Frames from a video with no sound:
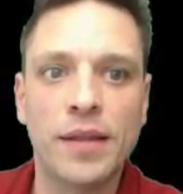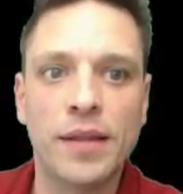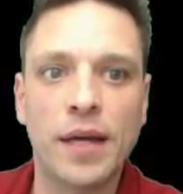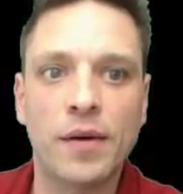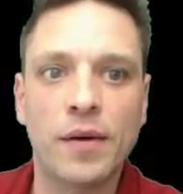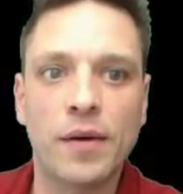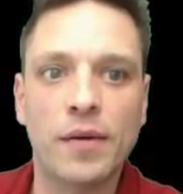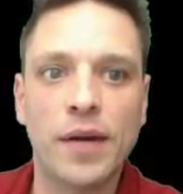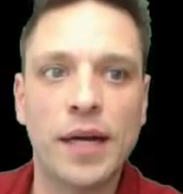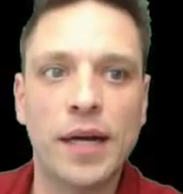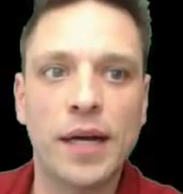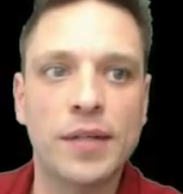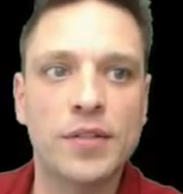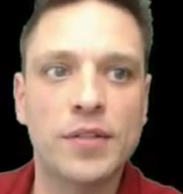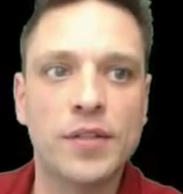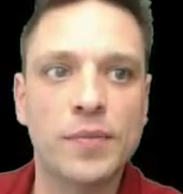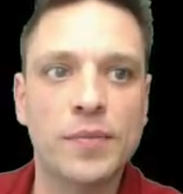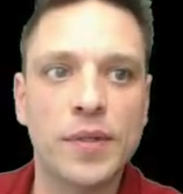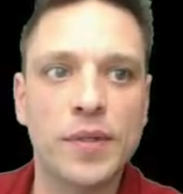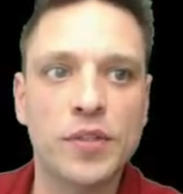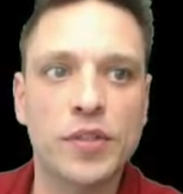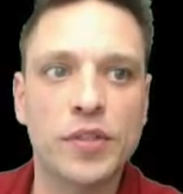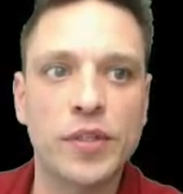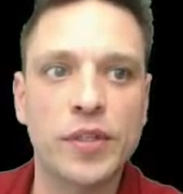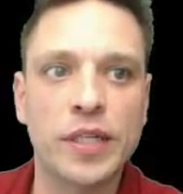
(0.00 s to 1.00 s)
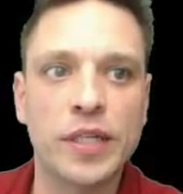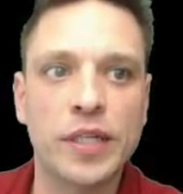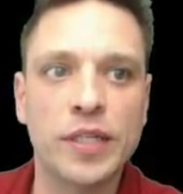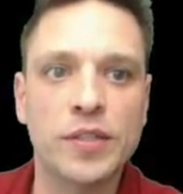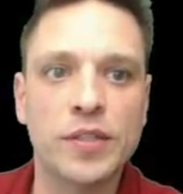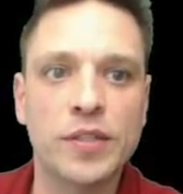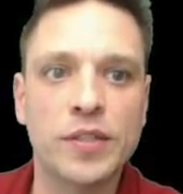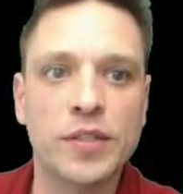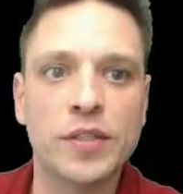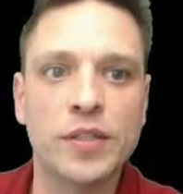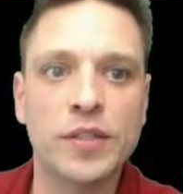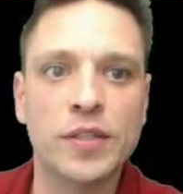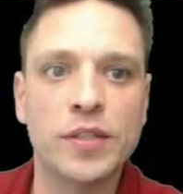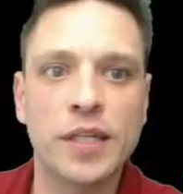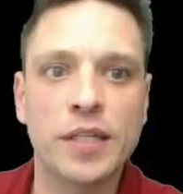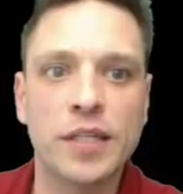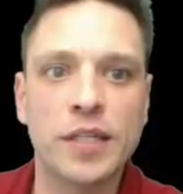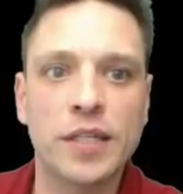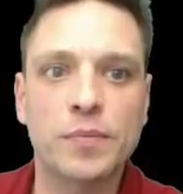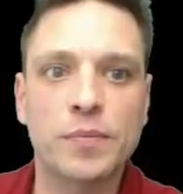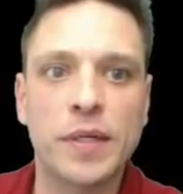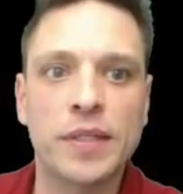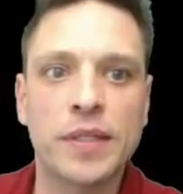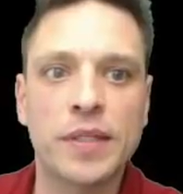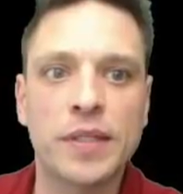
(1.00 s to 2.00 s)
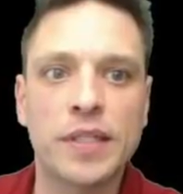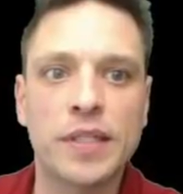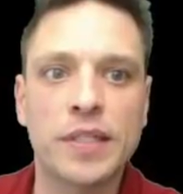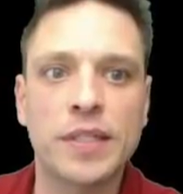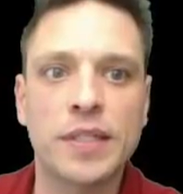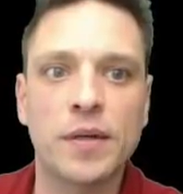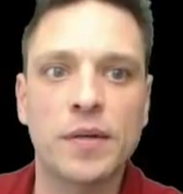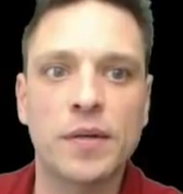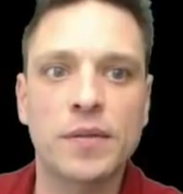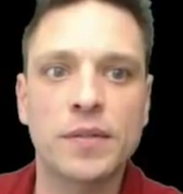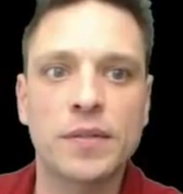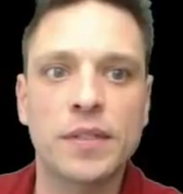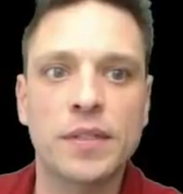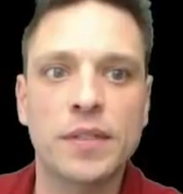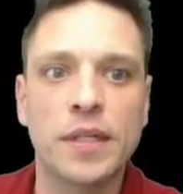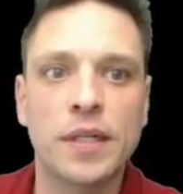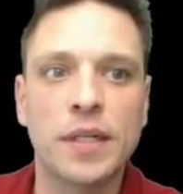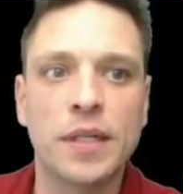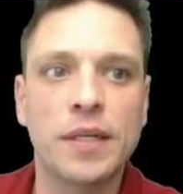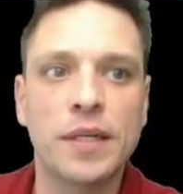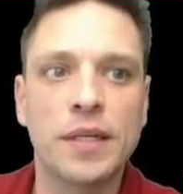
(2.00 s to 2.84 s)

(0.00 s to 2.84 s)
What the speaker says: That would add too much green, so you just kind of spread these out